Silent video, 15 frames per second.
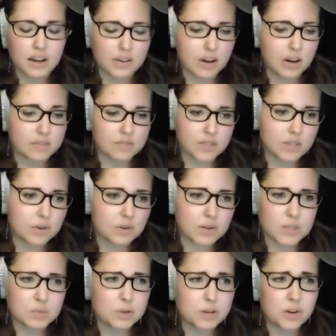
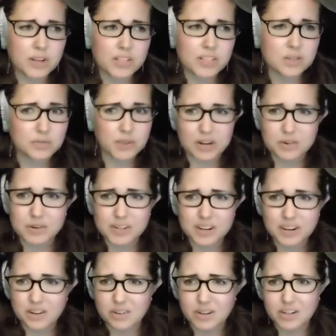experienced veteran
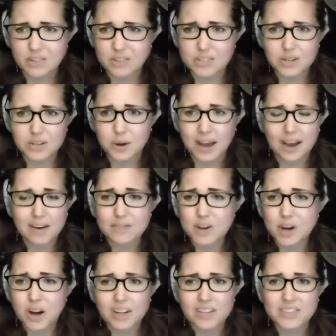narrators who have
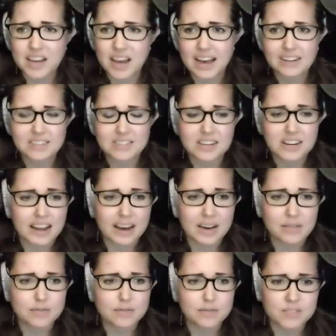contacts and
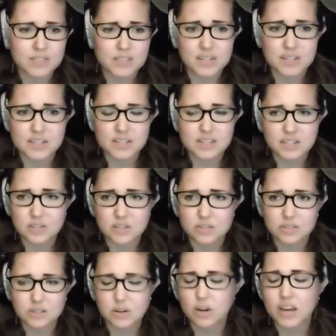have CDs that,
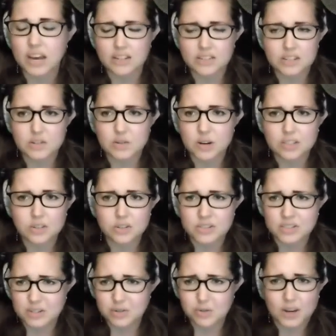casting directors
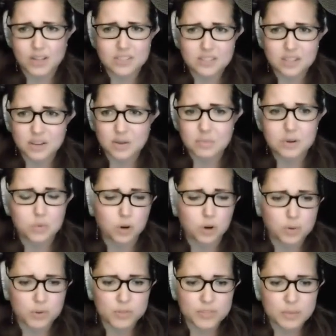that trust them and
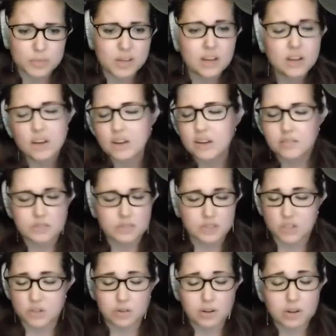work with them.
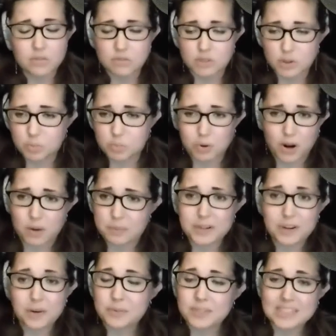You probably
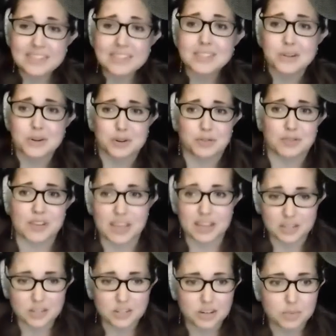don't need
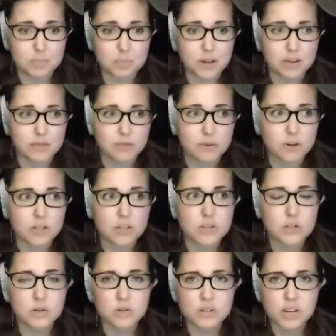certification. But for a
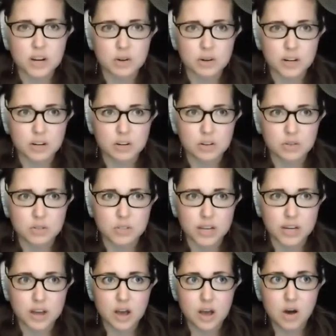new narrator who's
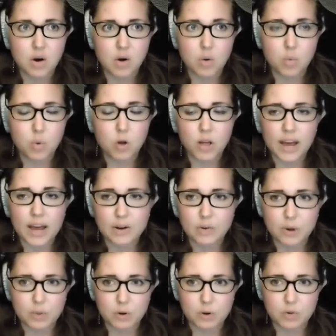like, well, how do
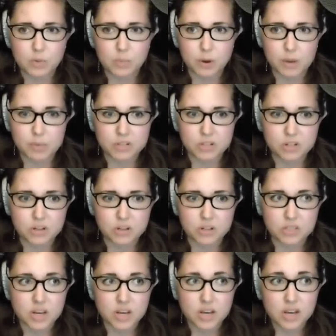I work with
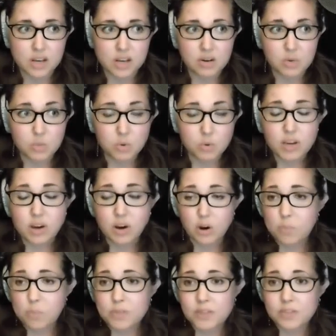publishers? We
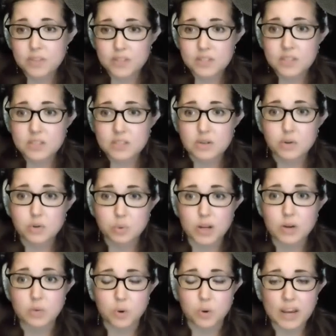hope that this is a
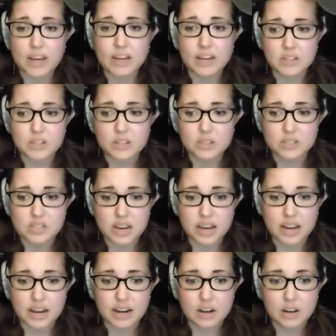great way to
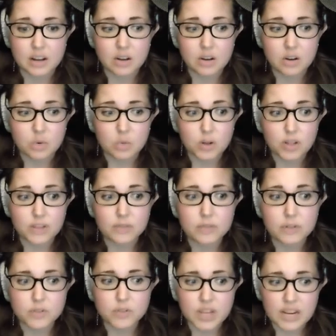say, well, if you
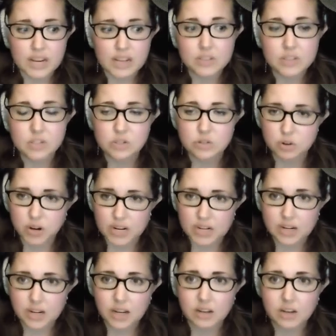take this
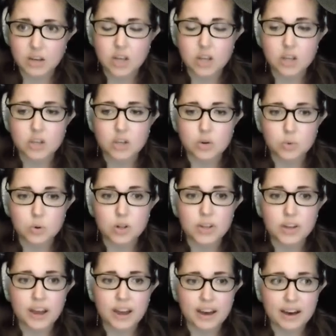training, you will
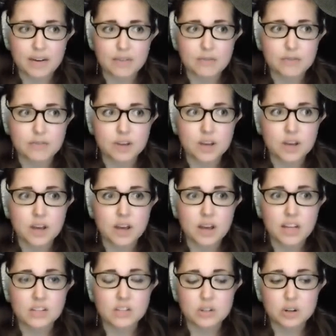have a
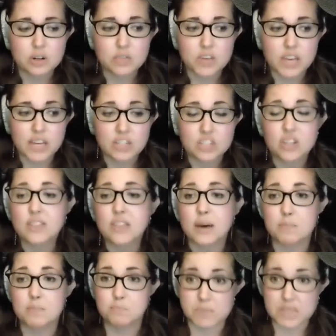certification that
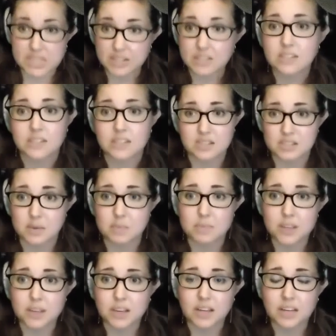means
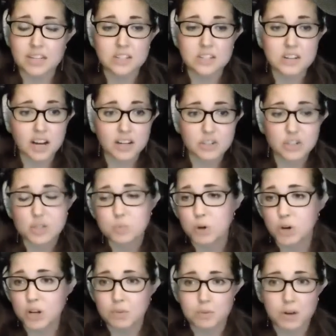something. It's not just
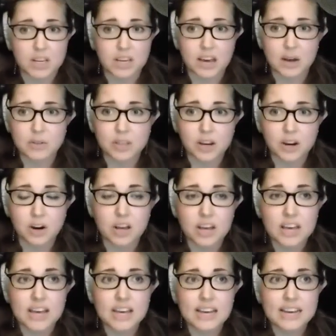putting money out there.
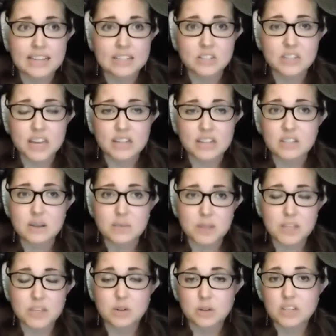It's then
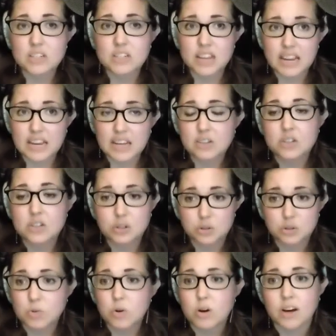something you can take
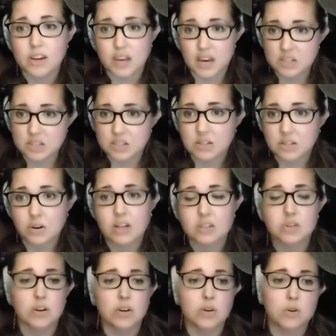to a casting
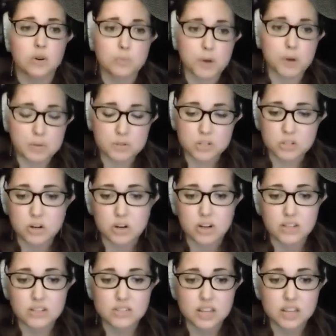director or a publisher
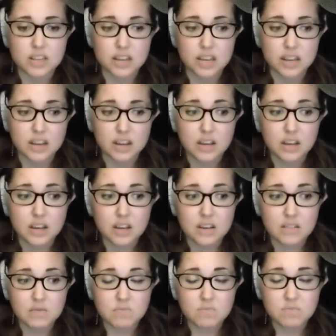and say, like,
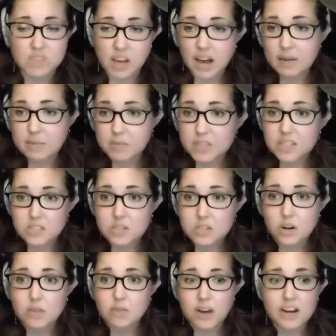I'm this
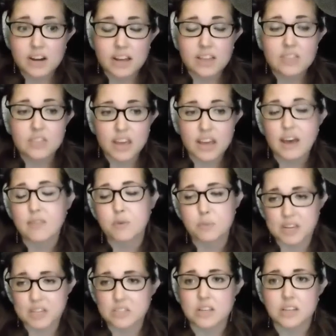certified, and they have a
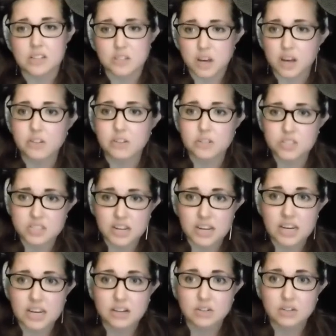baseline to
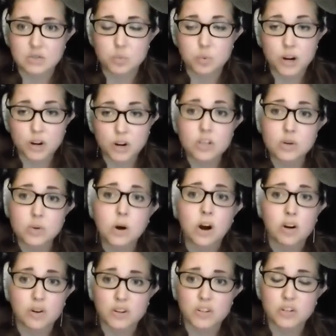understand where you are
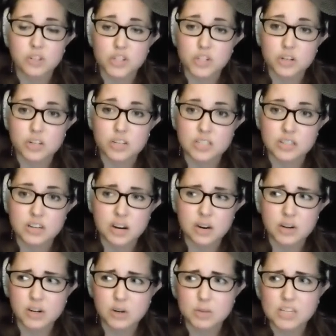in your journey as a
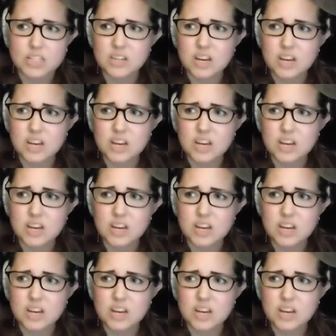narrator. Because,